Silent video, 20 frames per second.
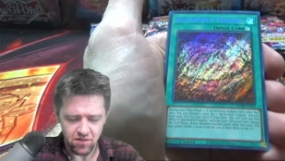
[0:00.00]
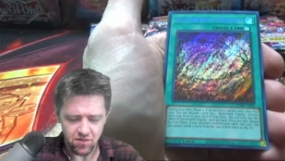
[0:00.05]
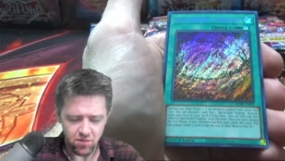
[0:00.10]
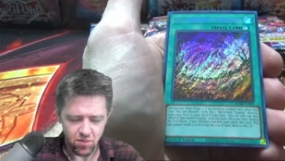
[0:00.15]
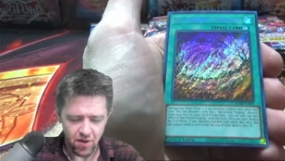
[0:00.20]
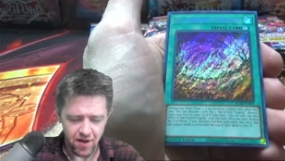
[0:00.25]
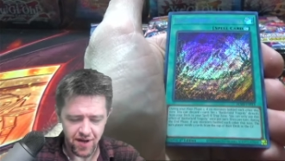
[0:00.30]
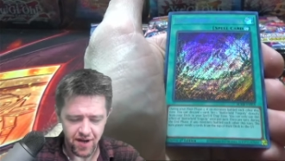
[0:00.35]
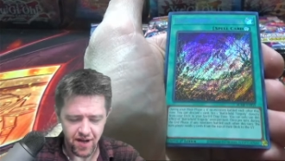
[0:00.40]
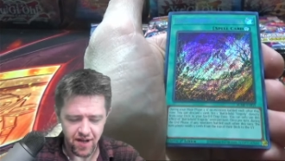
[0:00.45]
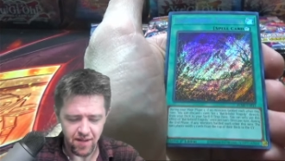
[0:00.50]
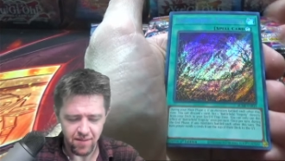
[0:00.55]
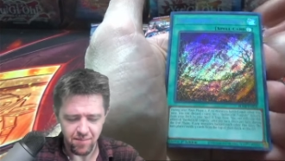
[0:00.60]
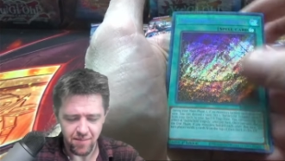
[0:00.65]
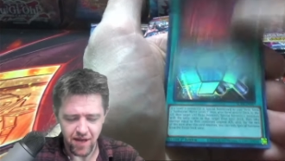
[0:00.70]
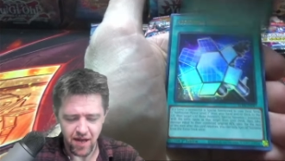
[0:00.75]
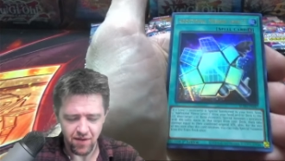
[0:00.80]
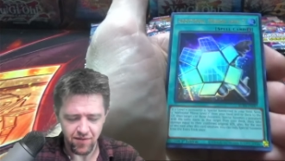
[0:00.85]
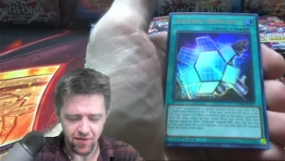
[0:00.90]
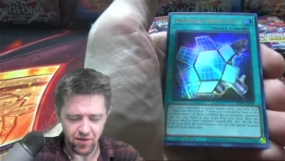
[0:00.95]
Why not?
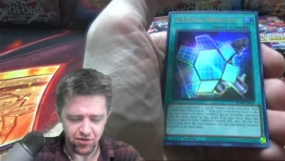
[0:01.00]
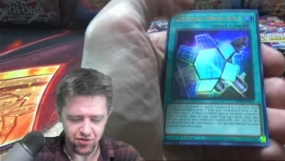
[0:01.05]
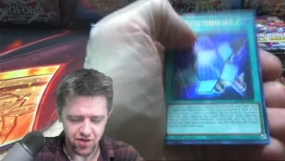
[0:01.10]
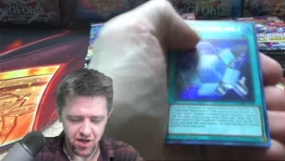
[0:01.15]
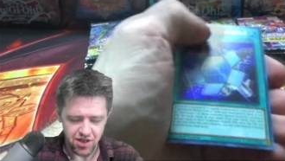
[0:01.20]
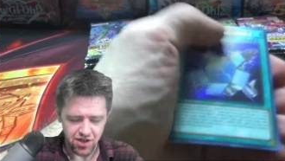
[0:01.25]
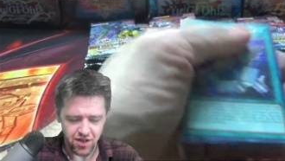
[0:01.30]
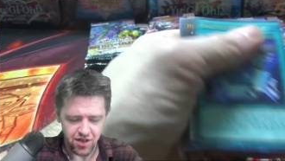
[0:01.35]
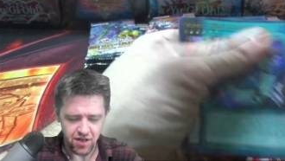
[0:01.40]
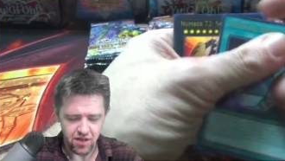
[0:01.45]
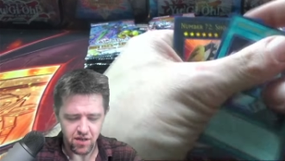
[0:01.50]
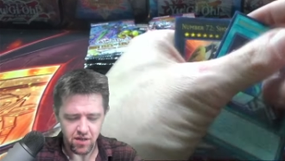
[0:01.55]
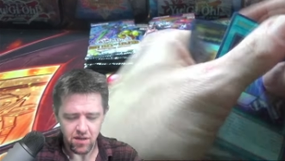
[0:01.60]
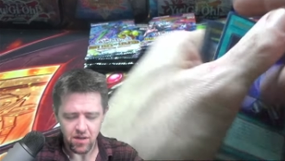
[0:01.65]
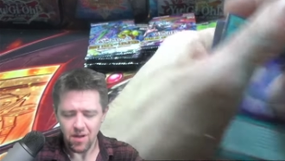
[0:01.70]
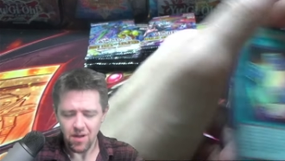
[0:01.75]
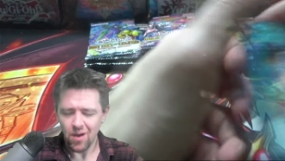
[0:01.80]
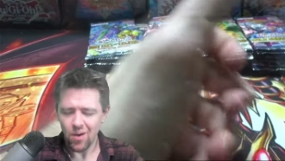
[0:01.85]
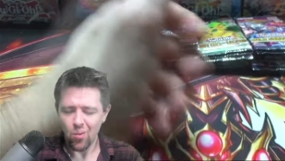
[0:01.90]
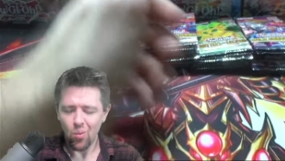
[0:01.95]
Battlefield Tragedy.
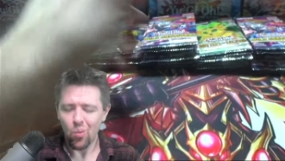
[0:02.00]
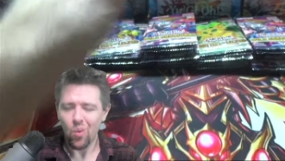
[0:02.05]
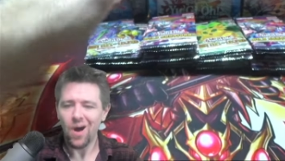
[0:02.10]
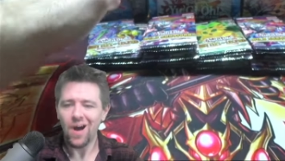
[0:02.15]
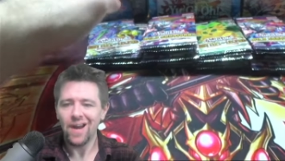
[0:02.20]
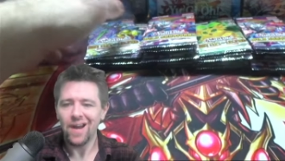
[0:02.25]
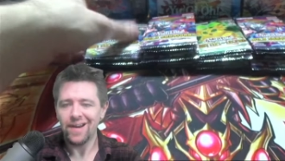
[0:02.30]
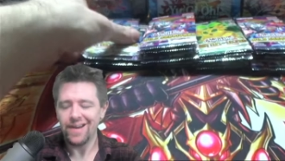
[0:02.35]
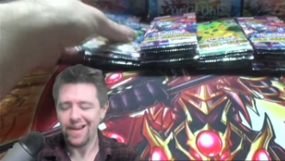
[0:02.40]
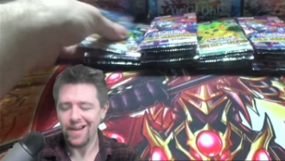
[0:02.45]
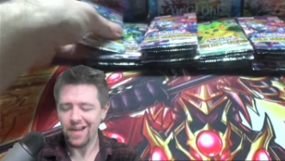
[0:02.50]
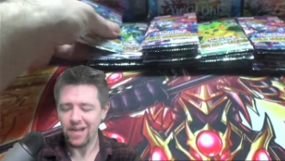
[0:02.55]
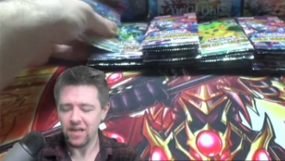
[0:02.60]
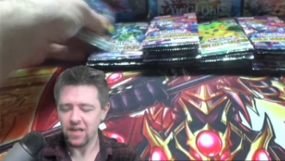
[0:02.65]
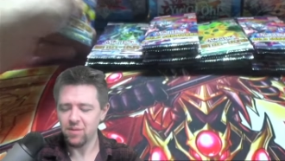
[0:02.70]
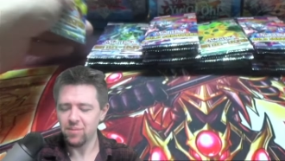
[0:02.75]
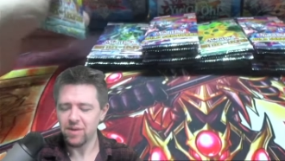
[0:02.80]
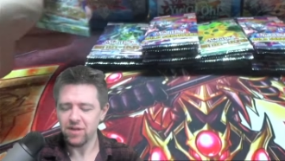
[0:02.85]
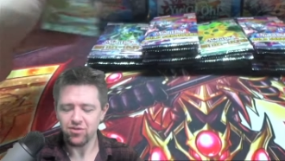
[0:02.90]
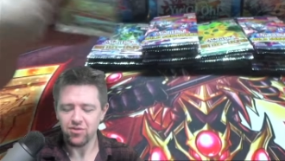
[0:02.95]
Why not?
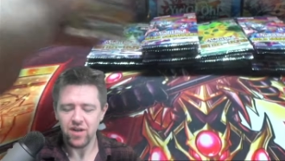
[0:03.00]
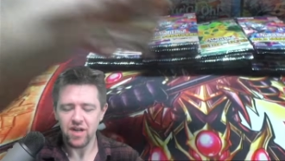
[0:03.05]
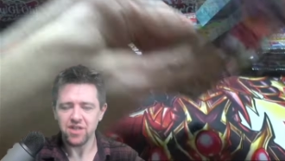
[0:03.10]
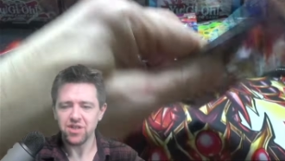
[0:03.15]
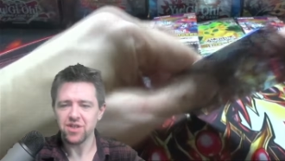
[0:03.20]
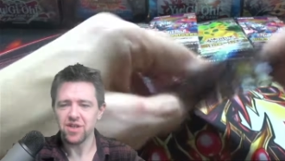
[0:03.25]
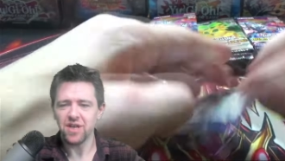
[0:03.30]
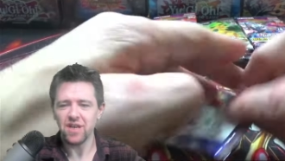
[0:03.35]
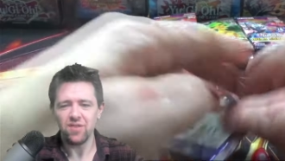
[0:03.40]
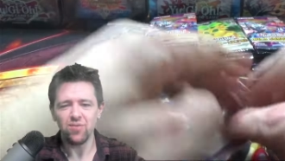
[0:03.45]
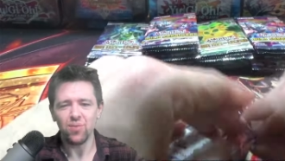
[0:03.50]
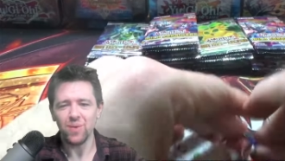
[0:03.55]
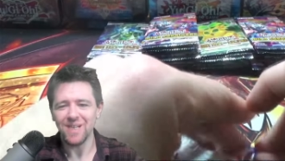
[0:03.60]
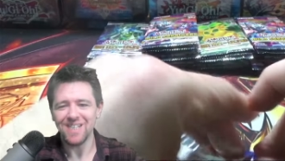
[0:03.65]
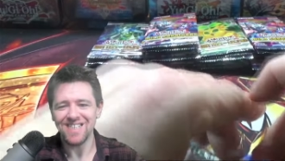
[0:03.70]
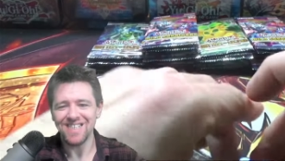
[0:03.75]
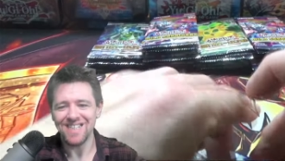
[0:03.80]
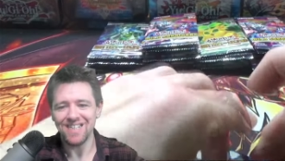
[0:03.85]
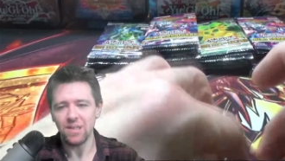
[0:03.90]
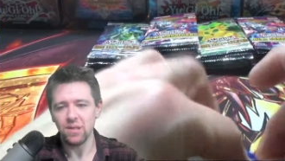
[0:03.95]
It'd be a tragedy if we
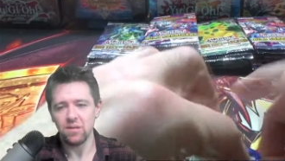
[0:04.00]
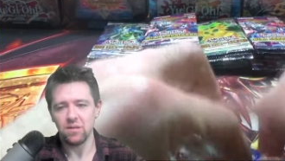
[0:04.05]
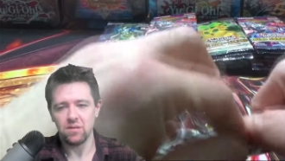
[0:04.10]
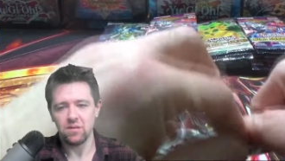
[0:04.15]
didn't.